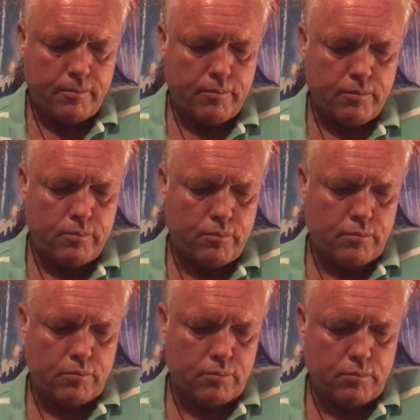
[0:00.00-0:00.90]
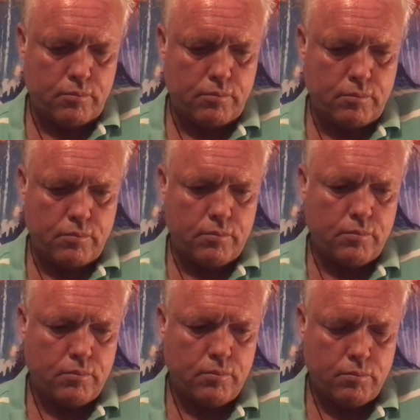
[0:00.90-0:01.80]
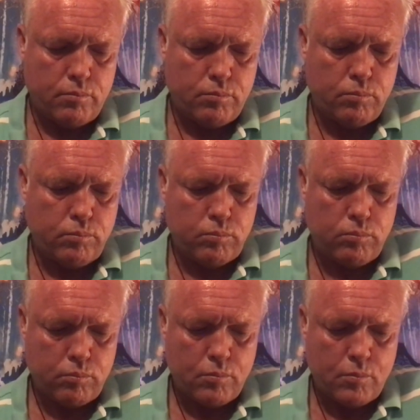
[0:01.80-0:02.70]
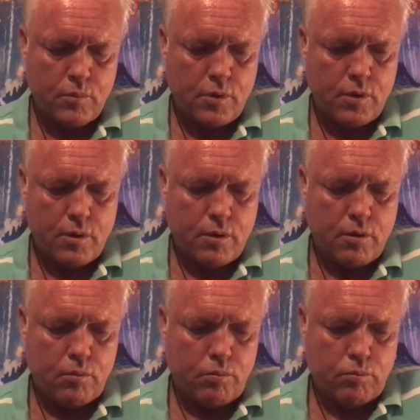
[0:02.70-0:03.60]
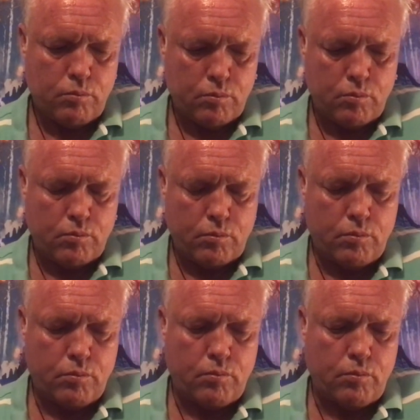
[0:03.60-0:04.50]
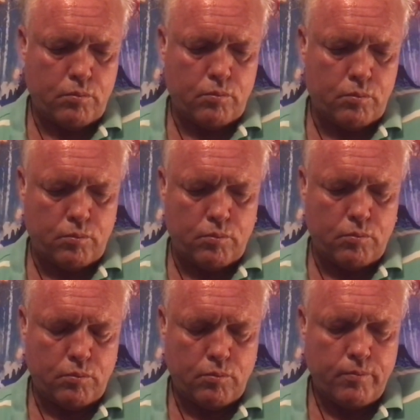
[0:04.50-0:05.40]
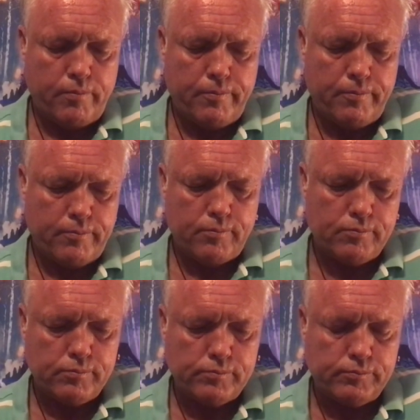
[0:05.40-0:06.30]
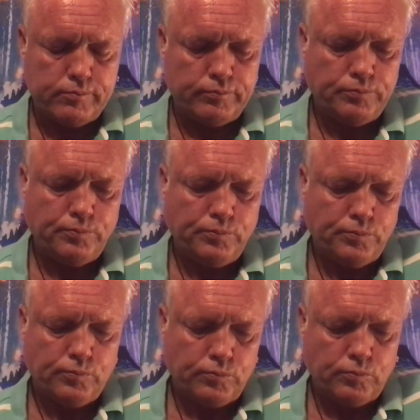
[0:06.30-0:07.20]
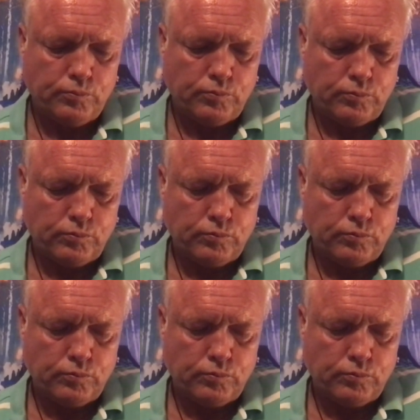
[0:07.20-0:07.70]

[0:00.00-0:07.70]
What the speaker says: [no speech]